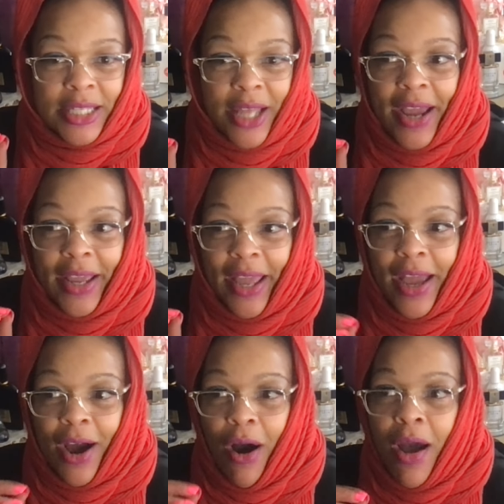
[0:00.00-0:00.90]
Like
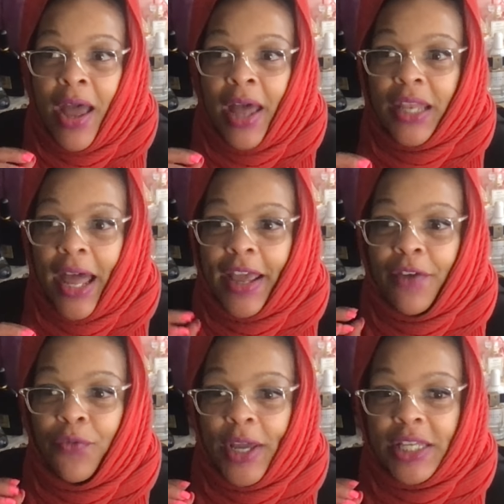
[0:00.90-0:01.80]
at, like
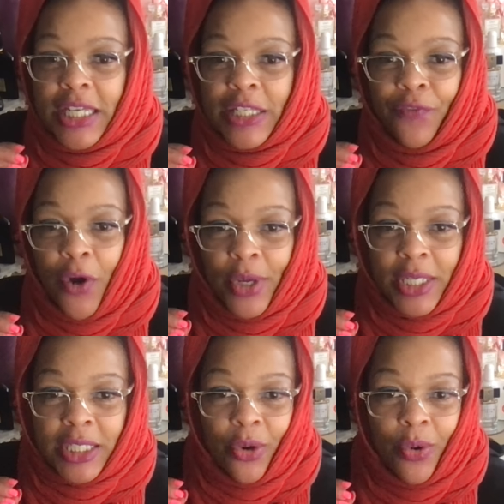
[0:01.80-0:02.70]
if we just
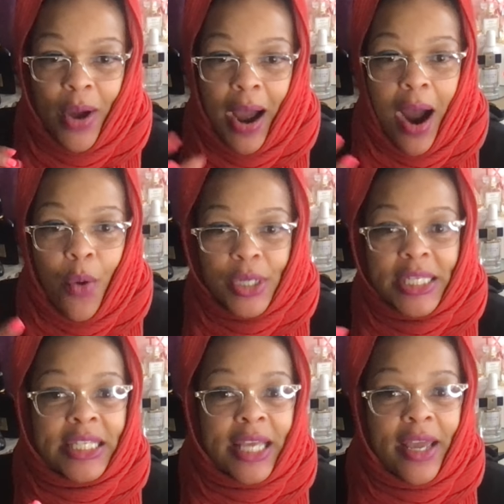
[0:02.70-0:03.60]
focus on
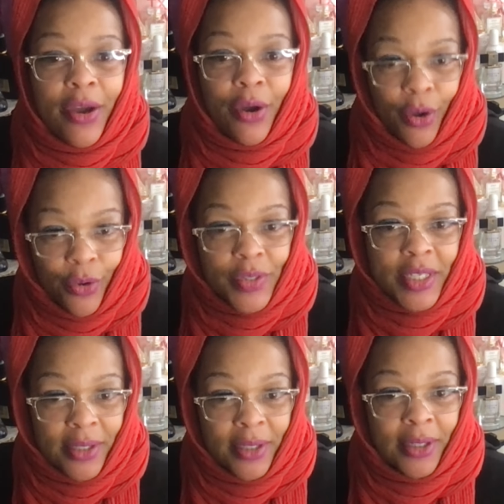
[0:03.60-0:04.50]

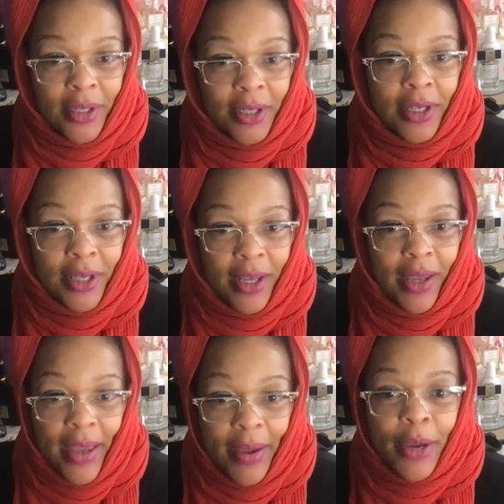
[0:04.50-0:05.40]
ourselves
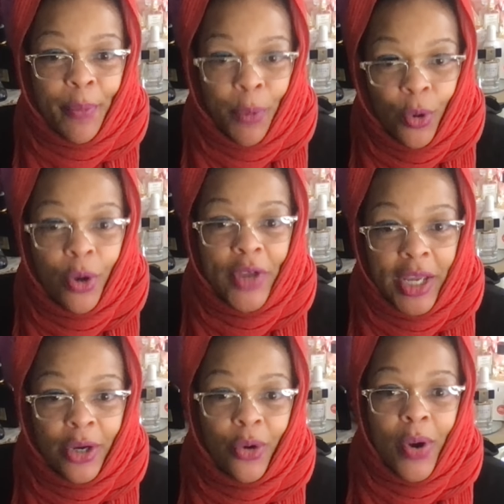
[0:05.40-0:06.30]
and
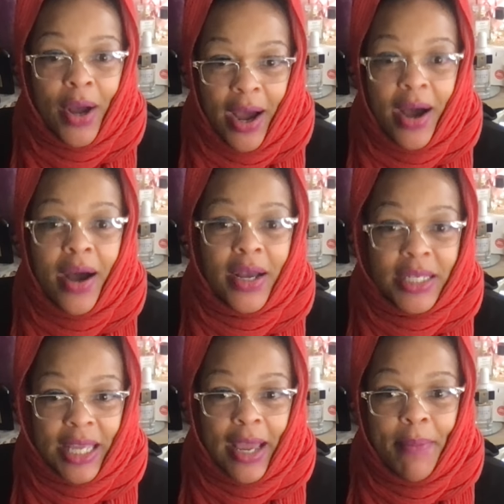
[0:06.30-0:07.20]
improving on
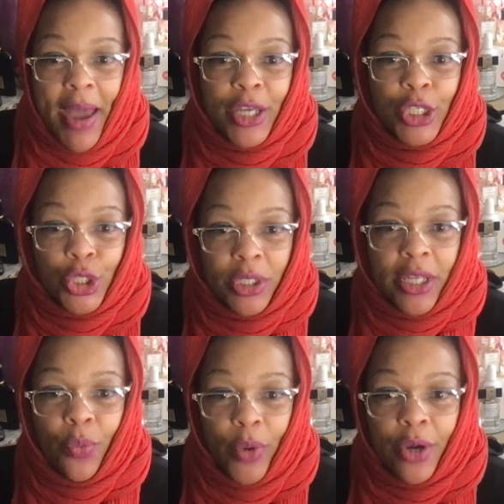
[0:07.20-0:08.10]
us and making sure
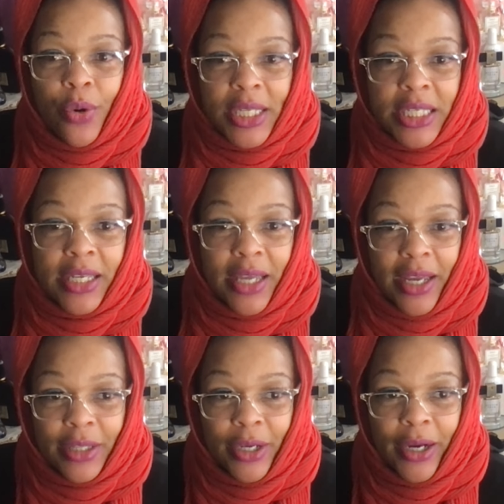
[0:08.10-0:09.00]
that we are
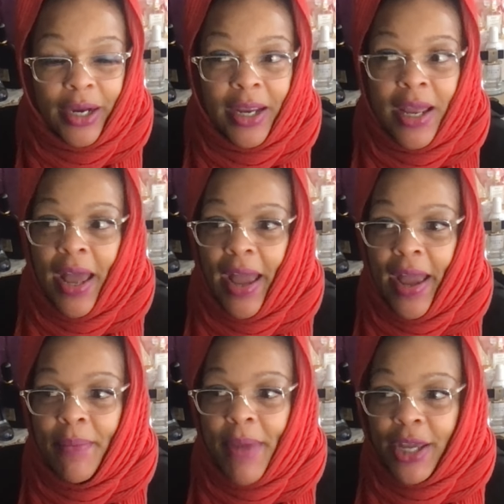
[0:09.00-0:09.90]
together
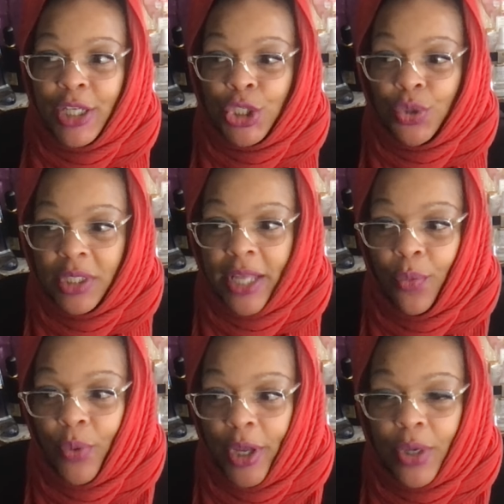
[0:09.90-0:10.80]
and making sure
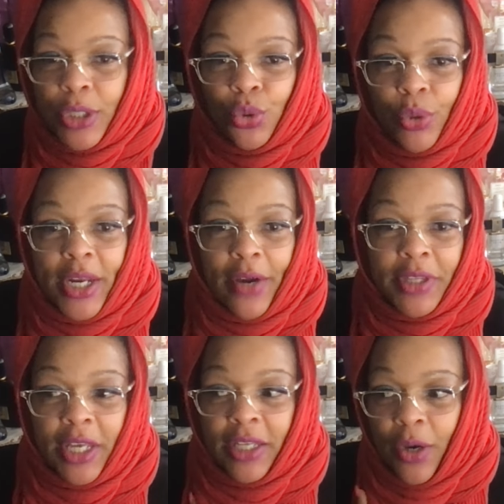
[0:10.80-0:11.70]
that we are doing
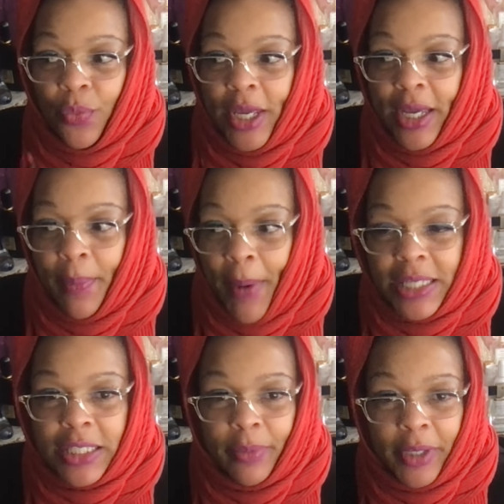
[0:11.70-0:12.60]
everything that we can
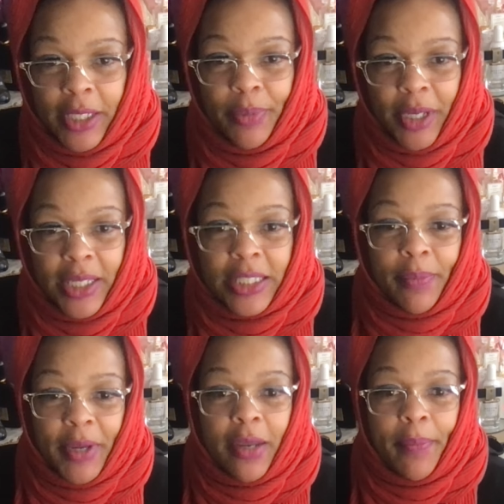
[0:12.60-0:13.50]
possibly be to
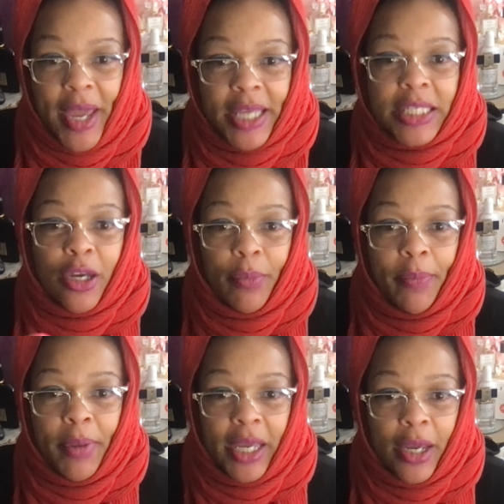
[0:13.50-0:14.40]
be the best human
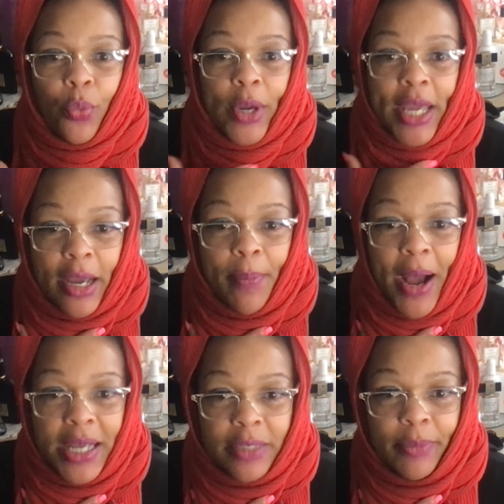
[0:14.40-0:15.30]
being we could
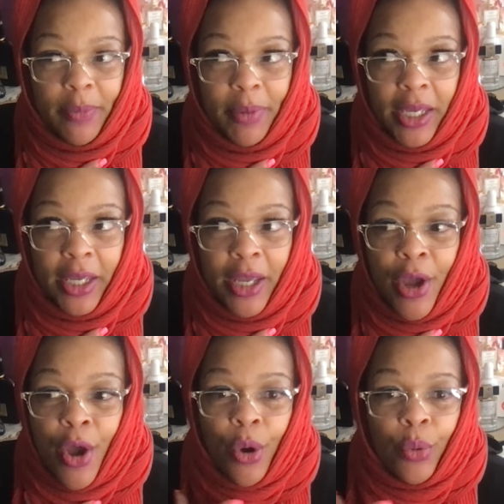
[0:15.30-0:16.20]
possibly be,
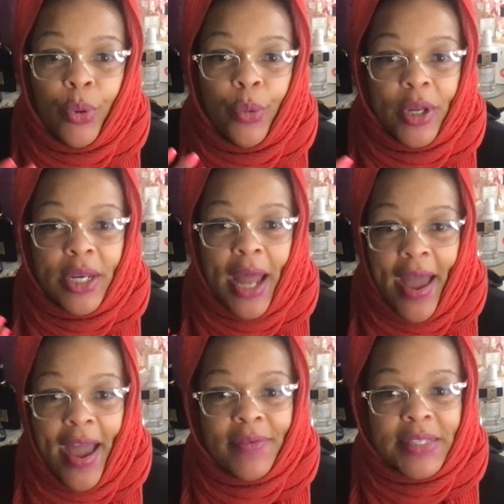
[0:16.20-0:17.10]
we would not have